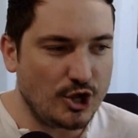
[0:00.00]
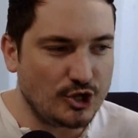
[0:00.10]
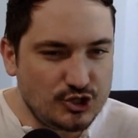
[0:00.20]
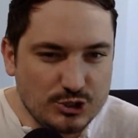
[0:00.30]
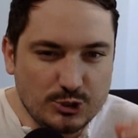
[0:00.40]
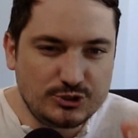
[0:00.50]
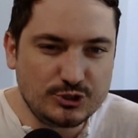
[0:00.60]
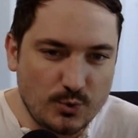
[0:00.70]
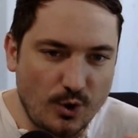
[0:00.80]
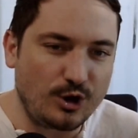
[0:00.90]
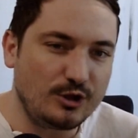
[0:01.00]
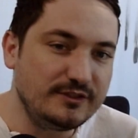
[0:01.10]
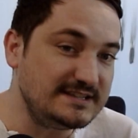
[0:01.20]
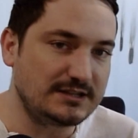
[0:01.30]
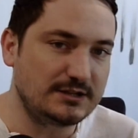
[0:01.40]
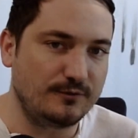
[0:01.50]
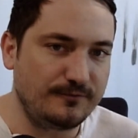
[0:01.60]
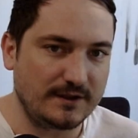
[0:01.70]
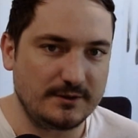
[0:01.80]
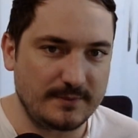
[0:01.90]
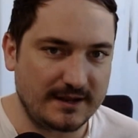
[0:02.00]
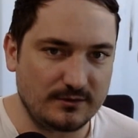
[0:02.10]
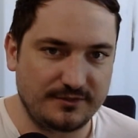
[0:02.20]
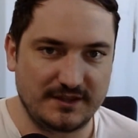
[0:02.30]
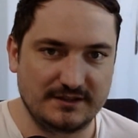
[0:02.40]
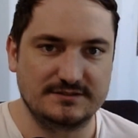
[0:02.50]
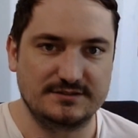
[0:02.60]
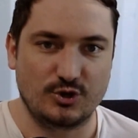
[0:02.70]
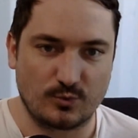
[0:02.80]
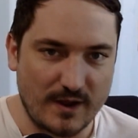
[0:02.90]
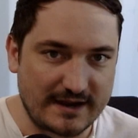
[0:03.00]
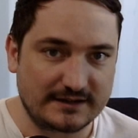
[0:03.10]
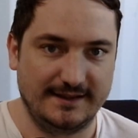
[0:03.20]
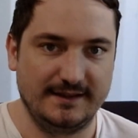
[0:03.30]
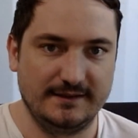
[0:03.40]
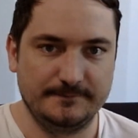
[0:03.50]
You do all these little fundamental things correctly,